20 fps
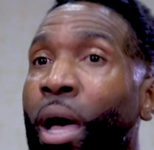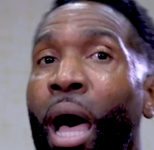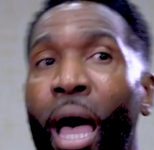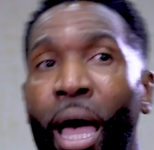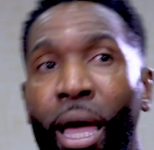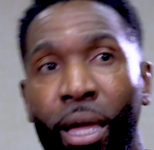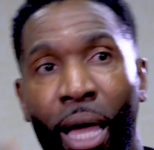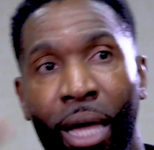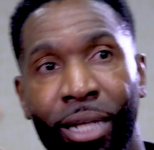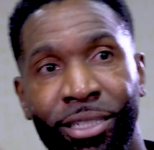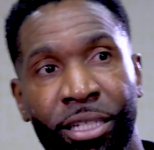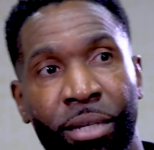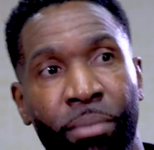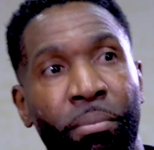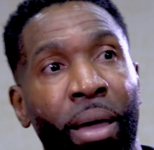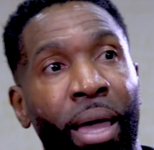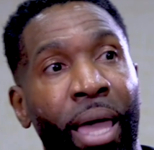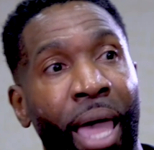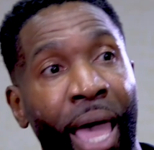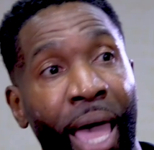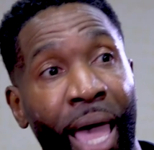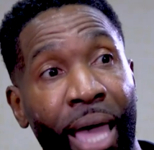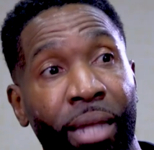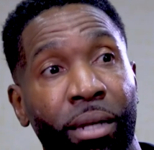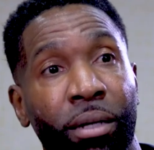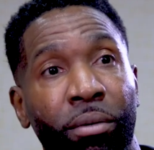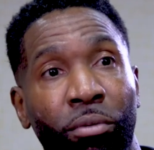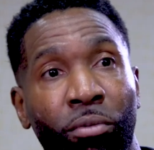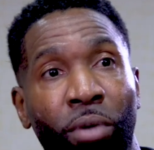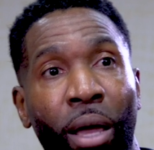I tip my
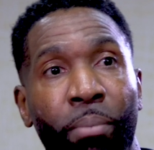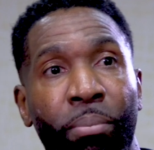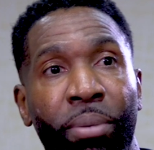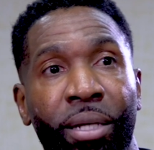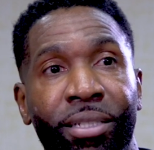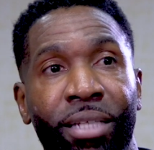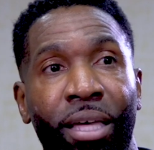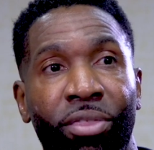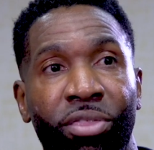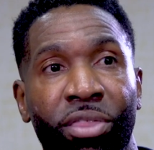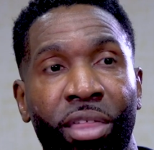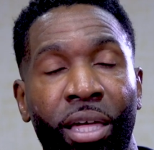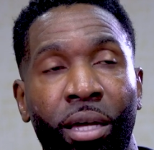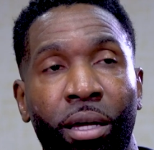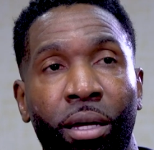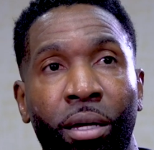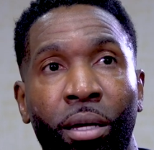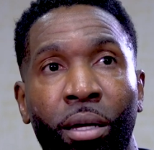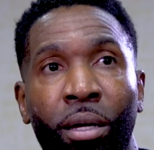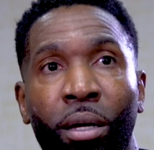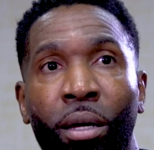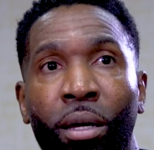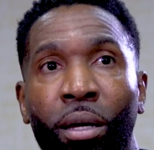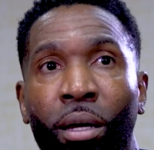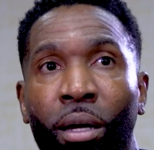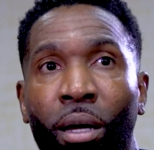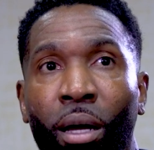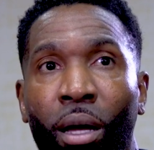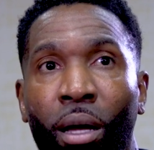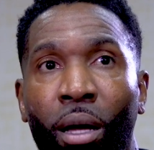hat, right, because I think
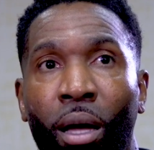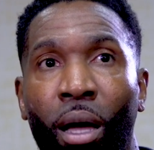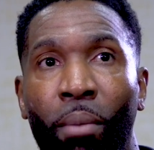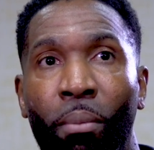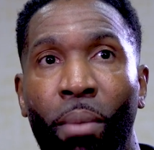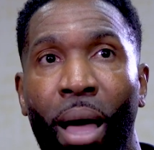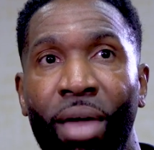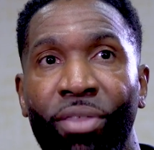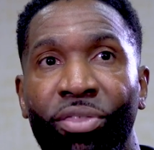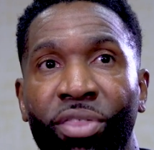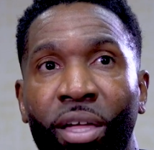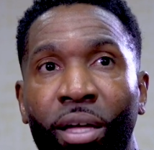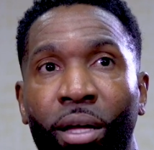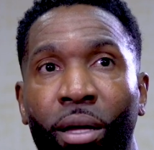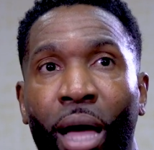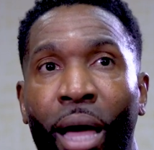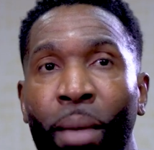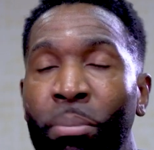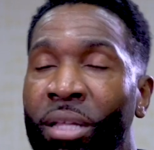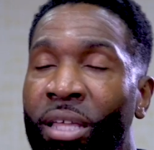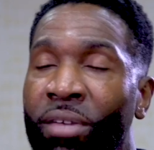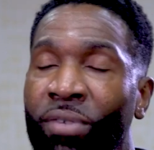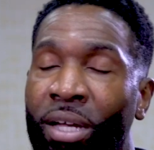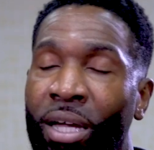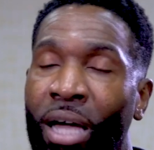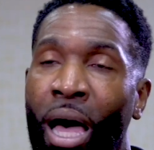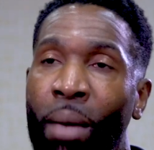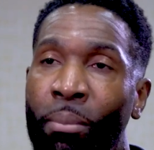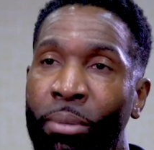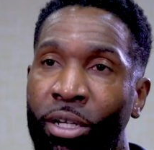I believe in
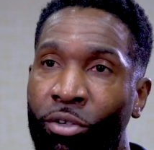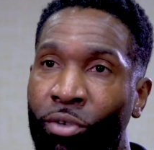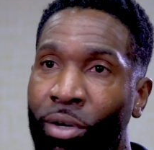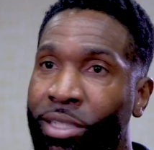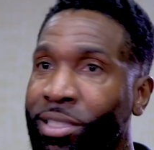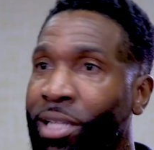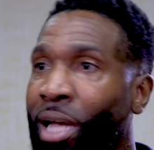common grace.